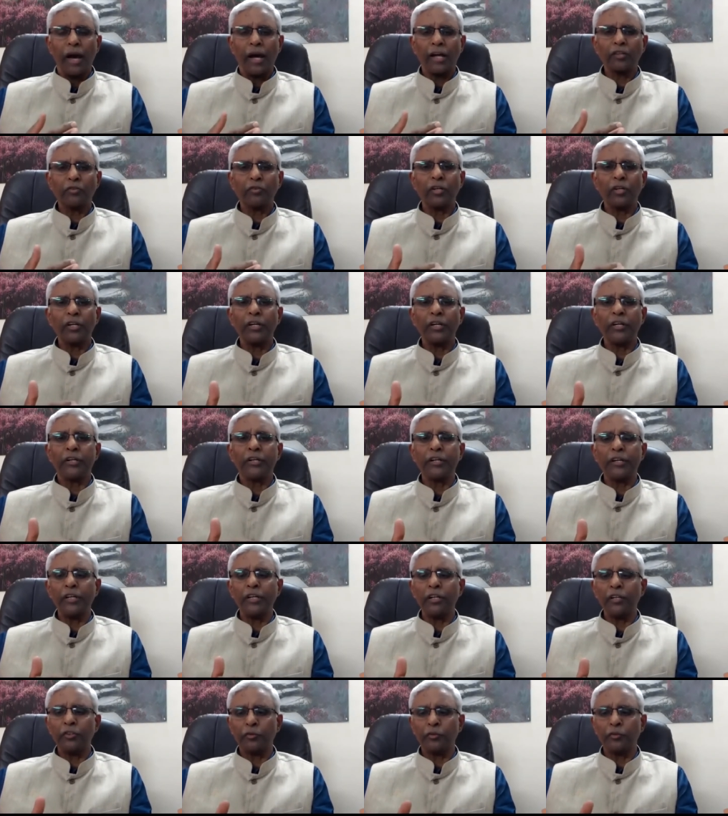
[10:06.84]
actually
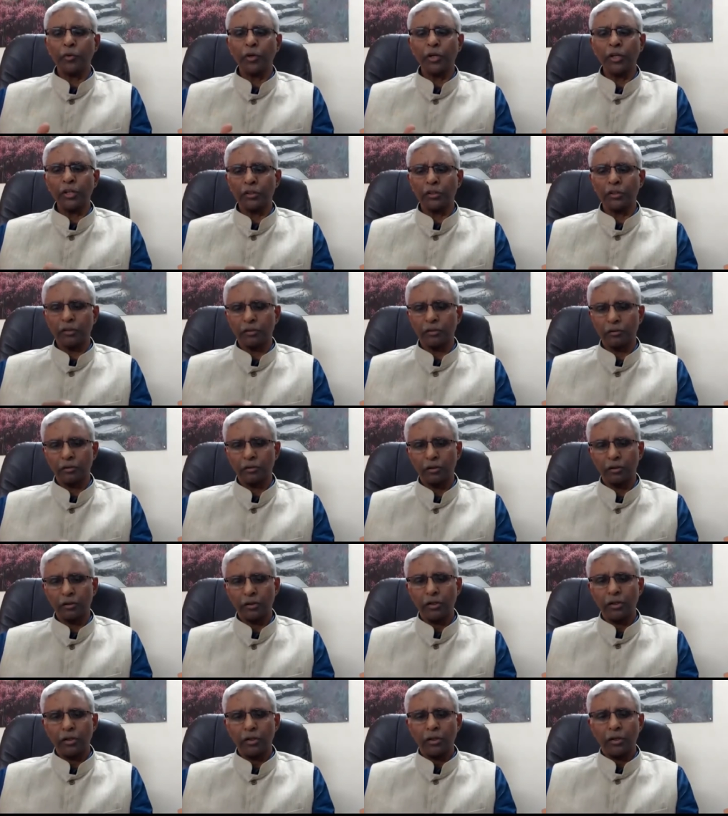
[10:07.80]
deals with
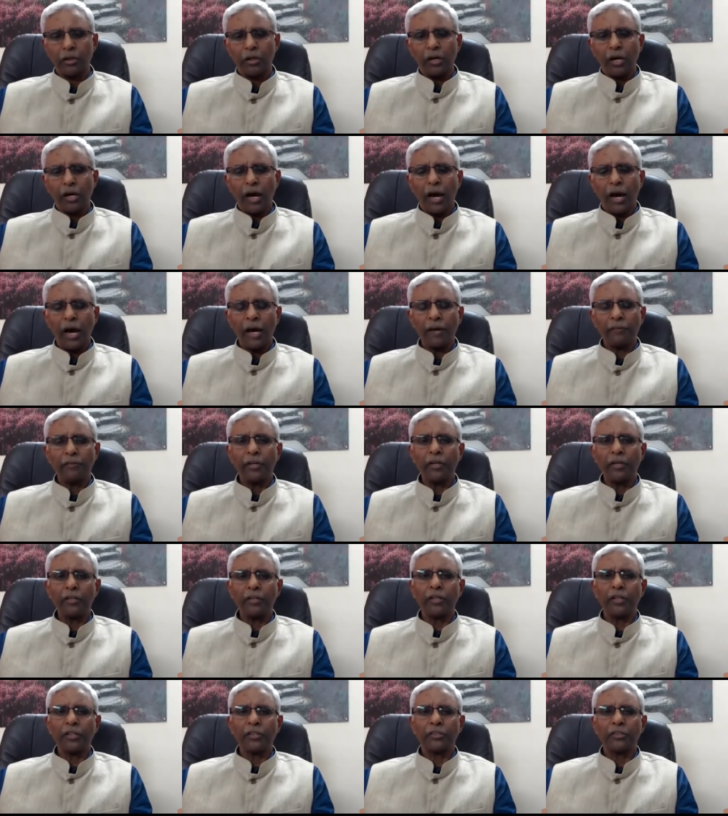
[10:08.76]

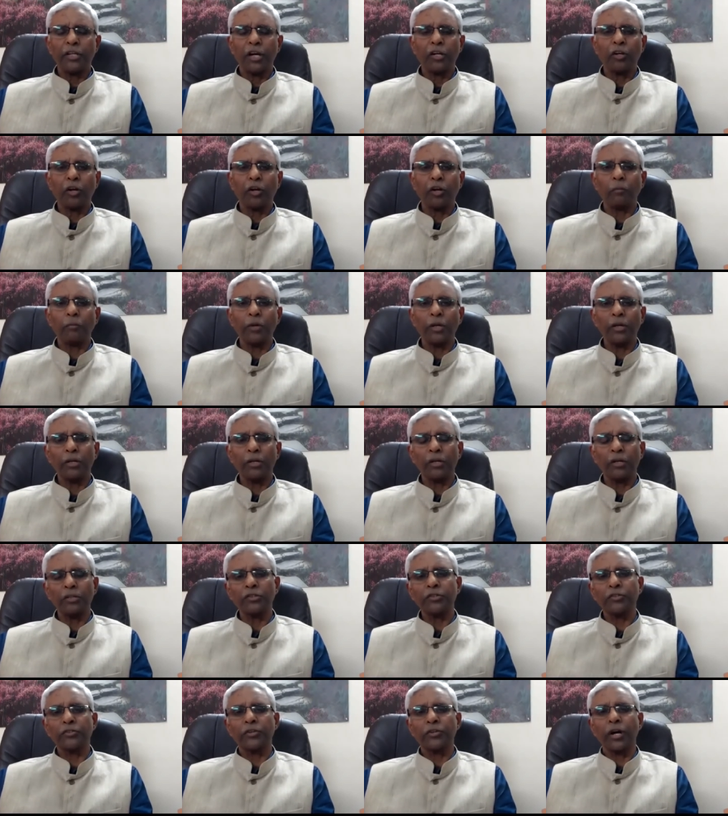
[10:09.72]
having the genomic
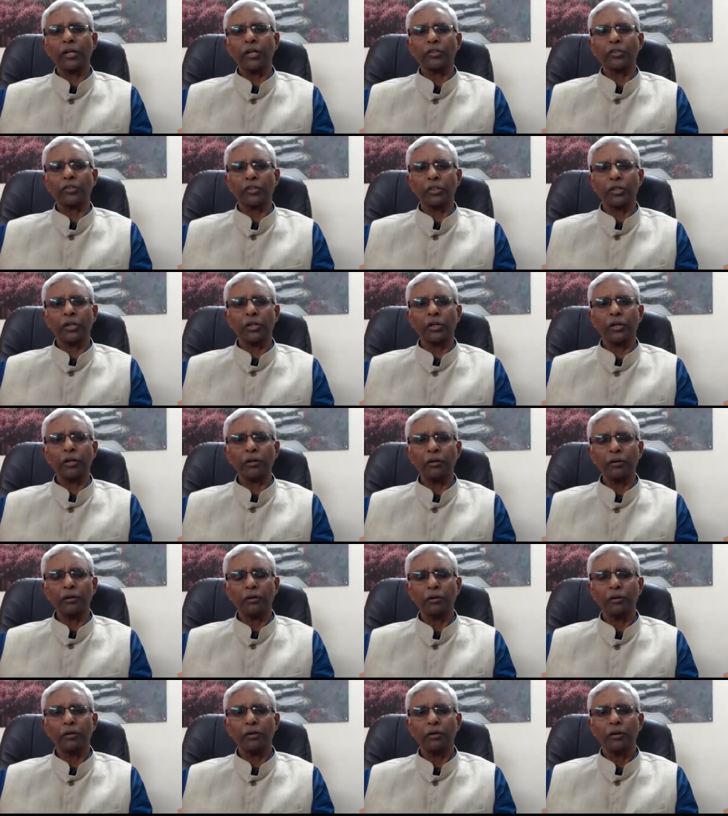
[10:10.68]

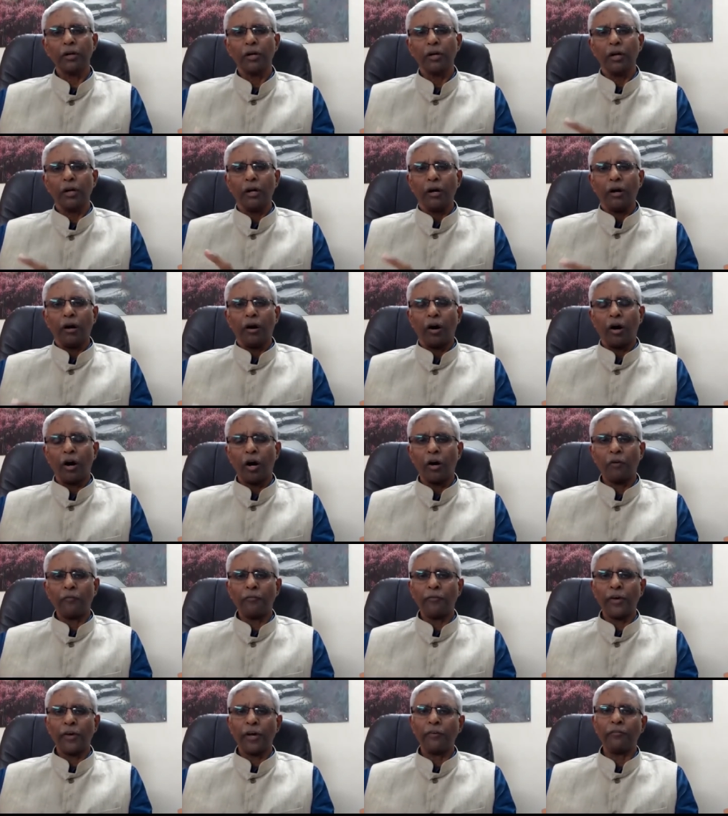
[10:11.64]
structure
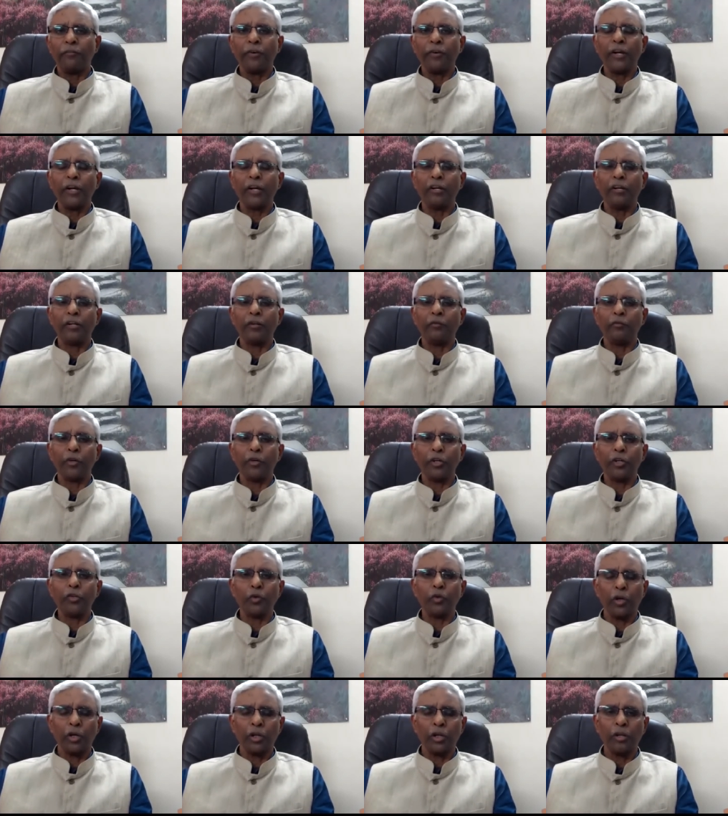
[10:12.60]
of every
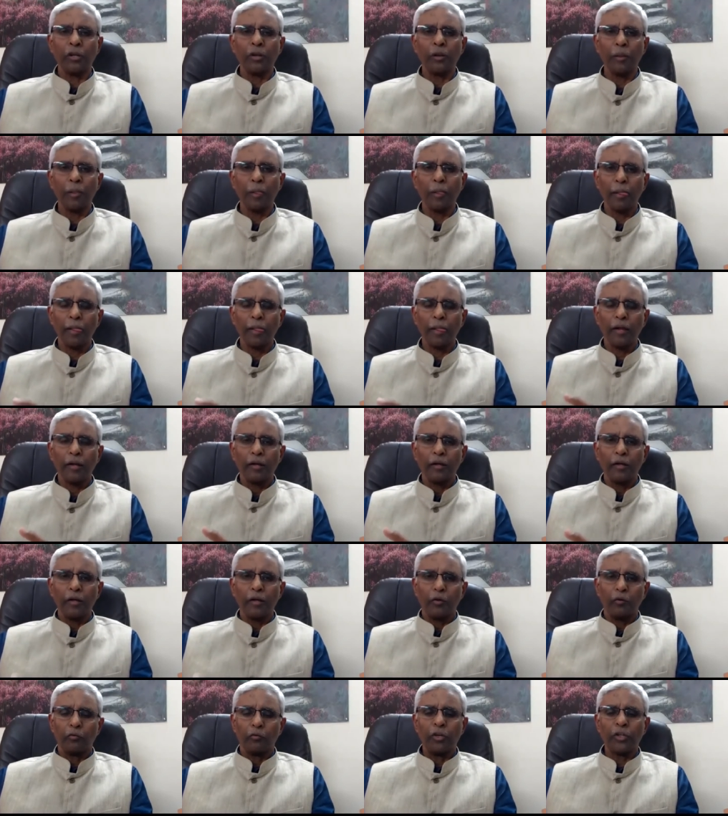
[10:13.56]
individual
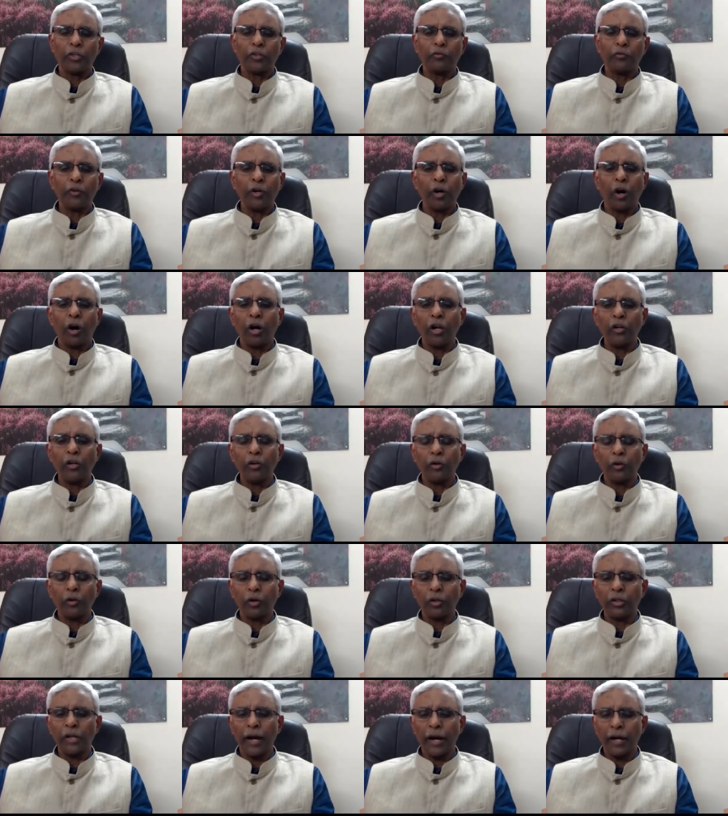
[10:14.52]
which we all
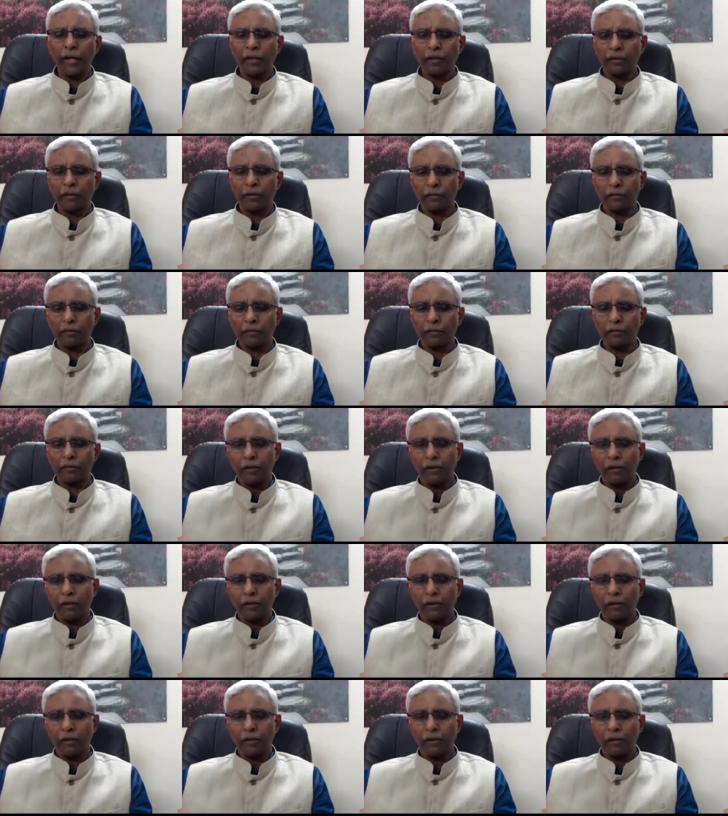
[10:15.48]
know that